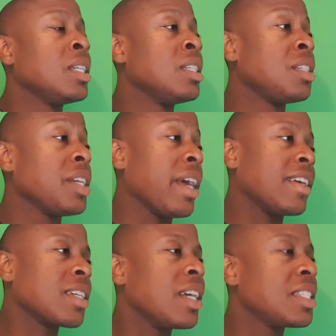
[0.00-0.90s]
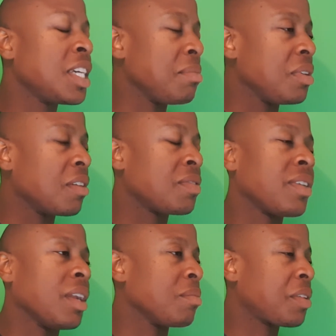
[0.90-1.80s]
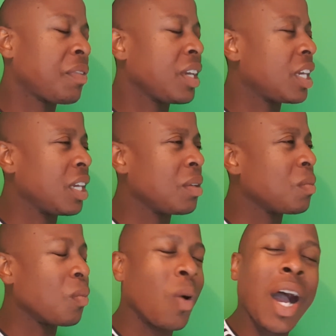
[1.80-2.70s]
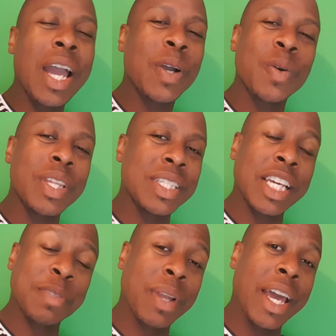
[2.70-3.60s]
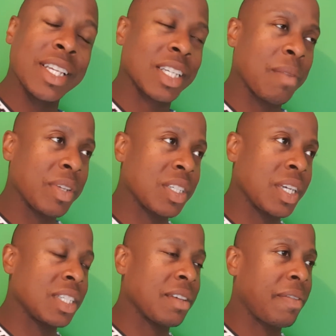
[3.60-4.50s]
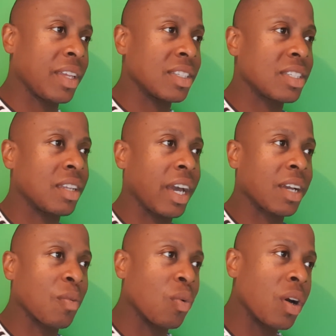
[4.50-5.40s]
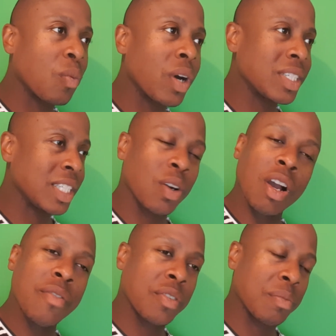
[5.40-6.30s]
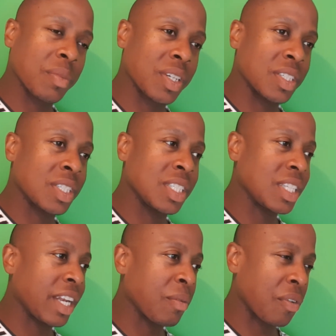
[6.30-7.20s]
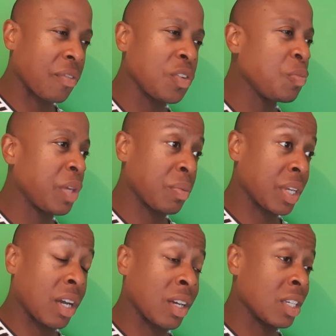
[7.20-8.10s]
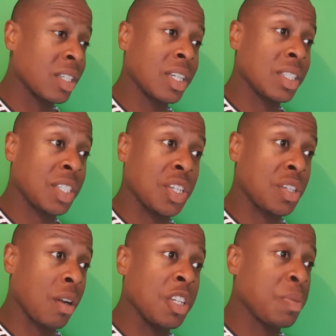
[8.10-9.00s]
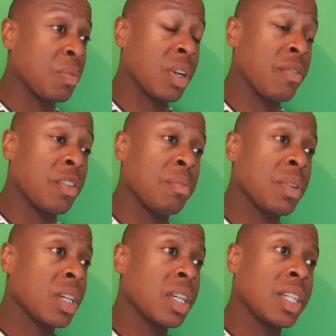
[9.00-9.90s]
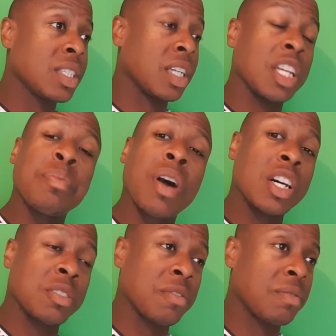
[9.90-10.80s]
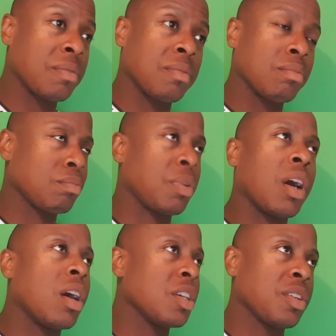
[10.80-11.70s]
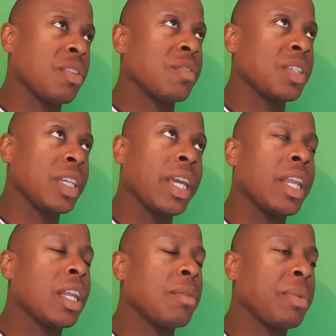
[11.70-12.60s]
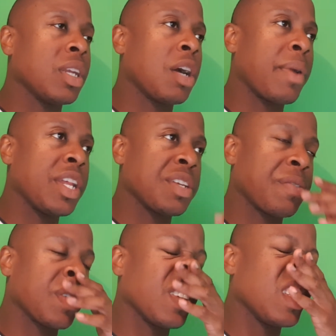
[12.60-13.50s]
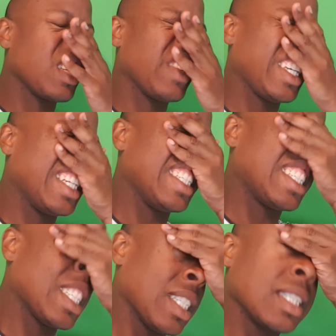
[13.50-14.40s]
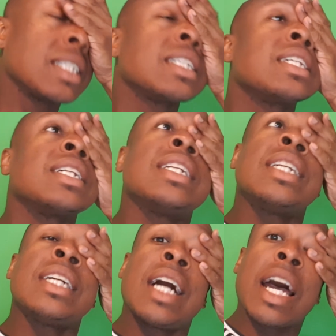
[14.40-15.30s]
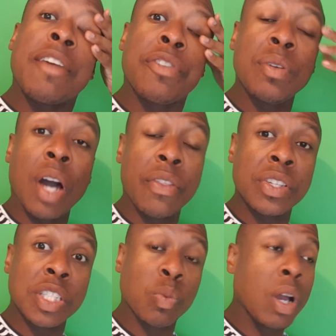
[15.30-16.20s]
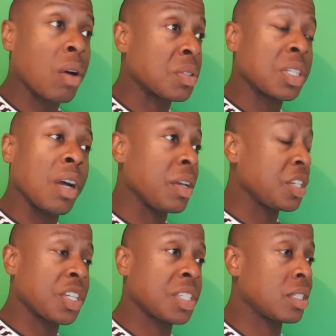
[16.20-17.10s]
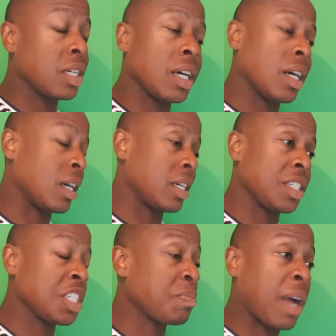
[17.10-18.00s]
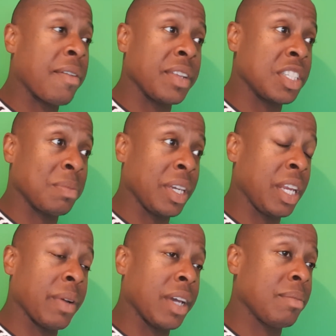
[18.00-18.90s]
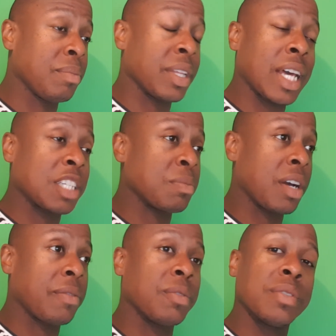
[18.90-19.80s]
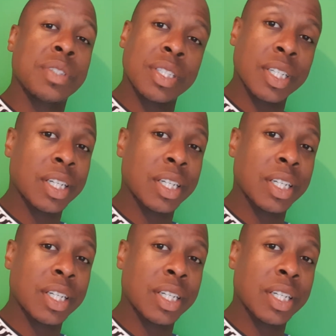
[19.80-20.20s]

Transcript: So yeah, that's kind of tipped me off, and I'm just thinking, why are all these ex-players coming to his defence? Like, what has he got over them? Because he's done it with a few people now. As I said, Shoulder's been one of them. He's done it in the past with Pardew, and obviously he ended up being our manager for God knows how many years, and a few others as well. So it's just baffling to me anyway. But that's my thoughts.